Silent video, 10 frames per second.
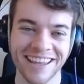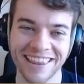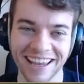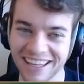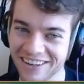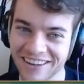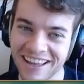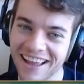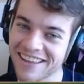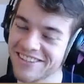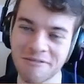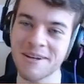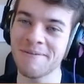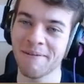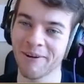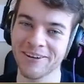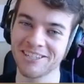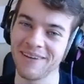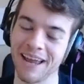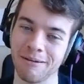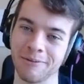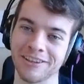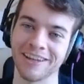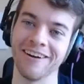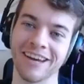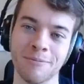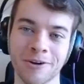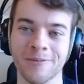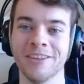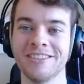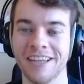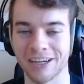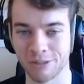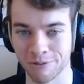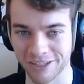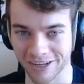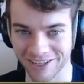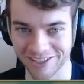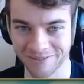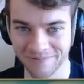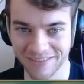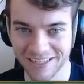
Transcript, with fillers: Thank you. So many people are wishing me happy birthday. Okay, Pokemon, this is actually pretty awesome.